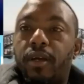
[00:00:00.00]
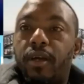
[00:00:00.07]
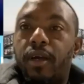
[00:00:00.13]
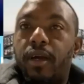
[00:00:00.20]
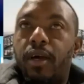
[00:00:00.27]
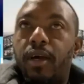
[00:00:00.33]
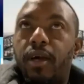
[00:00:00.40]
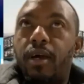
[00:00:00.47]

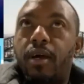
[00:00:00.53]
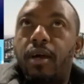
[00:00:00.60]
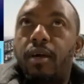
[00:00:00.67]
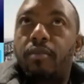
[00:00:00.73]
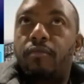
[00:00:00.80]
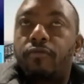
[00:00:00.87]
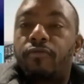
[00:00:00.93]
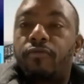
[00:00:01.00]
uh,
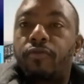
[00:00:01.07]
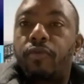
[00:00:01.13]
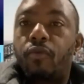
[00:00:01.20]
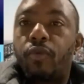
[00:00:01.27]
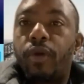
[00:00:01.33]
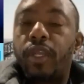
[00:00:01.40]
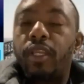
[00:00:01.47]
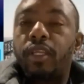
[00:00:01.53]

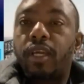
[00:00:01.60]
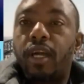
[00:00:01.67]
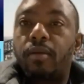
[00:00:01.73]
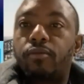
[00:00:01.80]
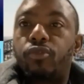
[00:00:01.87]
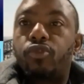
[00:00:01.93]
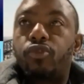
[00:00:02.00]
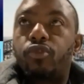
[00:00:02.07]
when it
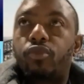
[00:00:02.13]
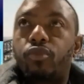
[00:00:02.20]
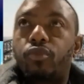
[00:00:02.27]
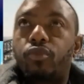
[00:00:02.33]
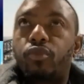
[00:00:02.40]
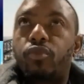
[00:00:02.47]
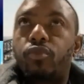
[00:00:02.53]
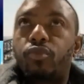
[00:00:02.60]
comes
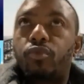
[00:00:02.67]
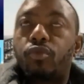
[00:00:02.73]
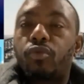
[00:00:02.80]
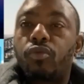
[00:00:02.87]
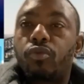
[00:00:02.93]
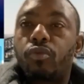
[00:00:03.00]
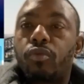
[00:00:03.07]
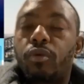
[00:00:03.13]

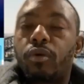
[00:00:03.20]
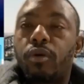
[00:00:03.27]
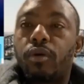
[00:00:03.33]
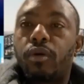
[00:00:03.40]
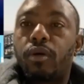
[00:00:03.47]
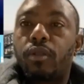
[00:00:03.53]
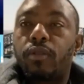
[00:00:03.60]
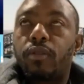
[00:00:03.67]
to
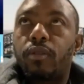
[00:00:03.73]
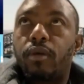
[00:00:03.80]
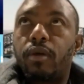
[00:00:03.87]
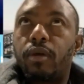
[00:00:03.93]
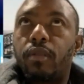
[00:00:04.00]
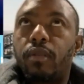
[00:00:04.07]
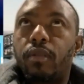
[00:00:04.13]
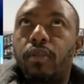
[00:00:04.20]

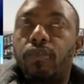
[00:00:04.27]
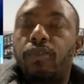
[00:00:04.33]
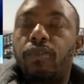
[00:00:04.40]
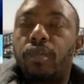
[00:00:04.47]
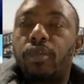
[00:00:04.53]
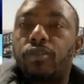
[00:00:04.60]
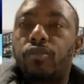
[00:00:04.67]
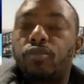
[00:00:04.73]
the,
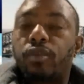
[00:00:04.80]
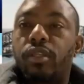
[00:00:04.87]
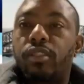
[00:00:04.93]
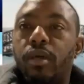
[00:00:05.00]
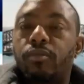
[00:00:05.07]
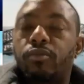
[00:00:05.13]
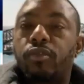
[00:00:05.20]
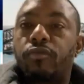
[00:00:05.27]
the student in
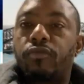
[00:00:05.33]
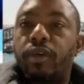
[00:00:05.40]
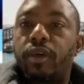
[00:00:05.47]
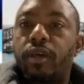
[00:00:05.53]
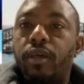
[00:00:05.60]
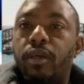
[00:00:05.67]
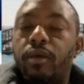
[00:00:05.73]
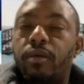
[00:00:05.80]
terms of the
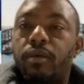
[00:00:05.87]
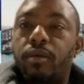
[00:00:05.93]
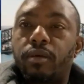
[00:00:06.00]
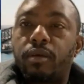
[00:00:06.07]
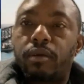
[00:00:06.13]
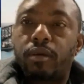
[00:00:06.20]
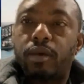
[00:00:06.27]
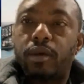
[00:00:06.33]

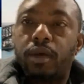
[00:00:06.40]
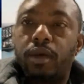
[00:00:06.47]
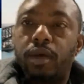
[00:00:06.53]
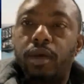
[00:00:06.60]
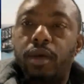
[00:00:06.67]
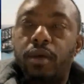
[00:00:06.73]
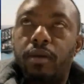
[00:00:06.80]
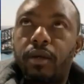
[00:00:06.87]

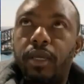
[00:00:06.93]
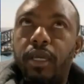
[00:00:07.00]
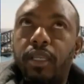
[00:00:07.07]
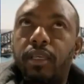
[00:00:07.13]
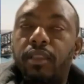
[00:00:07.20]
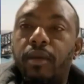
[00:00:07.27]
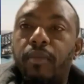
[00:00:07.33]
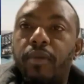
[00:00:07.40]
uh,
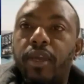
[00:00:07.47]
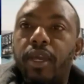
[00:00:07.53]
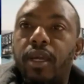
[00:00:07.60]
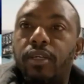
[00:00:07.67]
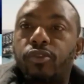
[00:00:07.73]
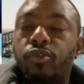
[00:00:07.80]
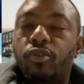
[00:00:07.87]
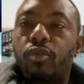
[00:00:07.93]
getting them
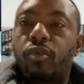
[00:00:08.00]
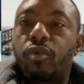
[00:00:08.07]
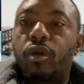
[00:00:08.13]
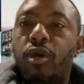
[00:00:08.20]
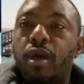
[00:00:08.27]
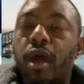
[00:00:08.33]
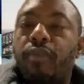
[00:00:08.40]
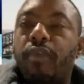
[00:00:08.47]
here. So
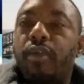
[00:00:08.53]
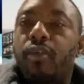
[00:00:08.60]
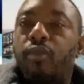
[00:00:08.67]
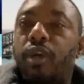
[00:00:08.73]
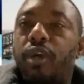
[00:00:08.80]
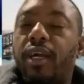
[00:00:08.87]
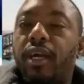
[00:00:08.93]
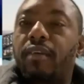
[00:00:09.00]
I think
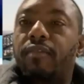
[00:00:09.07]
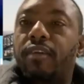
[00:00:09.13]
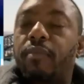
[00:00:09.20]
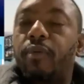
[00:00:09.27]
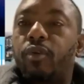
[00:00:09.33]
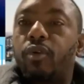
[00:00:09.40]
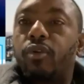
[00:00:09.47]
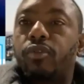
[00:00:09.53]
we are covered
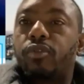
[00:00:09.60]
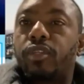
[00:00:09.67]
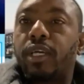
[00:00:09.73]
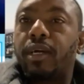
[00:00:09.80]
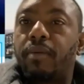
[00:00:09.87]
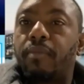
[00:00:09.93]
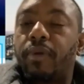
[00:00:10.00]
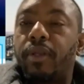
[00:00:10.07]
because the
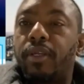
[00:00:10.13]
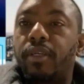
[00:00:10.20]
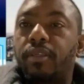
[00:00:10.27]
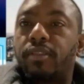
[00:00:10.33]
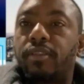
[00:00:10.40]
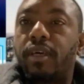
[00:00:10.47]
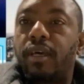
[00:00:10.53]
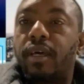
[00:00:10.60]
company
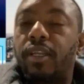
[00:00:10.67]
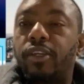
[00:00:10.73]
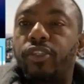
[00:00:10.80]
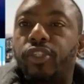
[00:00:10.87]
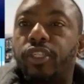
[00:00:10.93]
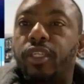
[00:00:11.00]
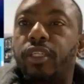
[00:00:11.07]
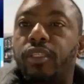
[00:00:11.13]
is uh,
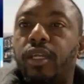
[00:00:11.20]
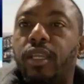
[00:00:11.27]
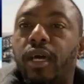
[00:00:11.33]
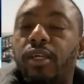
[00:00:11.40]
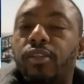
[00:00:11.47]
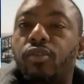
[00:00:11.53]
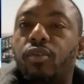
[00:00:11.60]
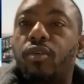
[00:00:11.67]
legit and
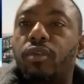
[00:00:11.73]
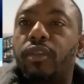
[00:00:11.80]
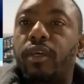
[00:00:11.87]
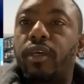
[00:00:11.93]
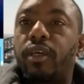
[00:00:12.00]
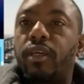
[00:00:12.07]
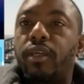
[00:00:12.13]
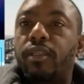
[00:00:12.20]
has all
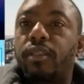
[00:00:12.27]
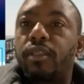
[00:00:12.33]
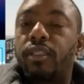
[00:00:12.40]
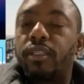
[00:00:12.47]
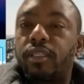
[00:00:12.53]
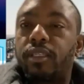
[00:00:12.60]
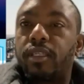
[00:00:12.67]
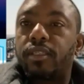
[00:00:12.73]
the, the
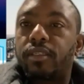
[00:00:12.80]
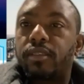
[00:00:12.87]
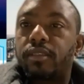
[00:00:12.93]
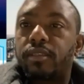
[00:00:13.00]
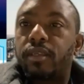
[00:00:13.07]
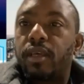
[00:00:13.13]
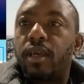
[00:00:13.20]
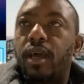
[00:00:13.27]
details.
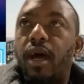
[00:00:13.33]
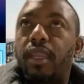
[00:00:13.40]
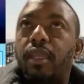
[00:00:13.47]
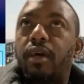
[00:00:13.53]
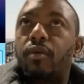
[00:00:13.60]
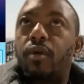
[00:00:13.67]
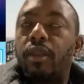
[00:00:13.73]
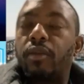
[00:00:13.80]
And,
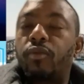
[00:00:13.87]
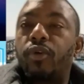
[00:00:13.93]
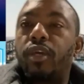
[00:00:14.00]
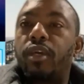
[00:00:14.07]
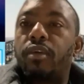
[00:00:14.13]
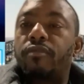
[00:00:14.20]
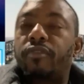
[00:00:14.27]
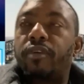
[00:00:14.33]
uh, and
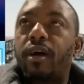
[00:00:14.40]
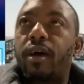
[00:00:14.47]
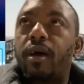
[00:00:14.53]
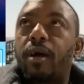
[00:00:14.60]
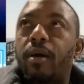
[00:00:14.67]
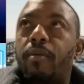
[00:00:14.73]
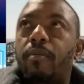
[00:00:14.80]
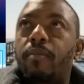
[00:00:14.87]
we have
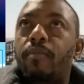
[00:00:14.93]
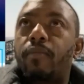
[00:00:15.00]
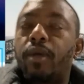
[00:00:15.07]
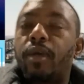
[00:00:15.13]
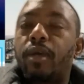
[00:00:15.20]
um,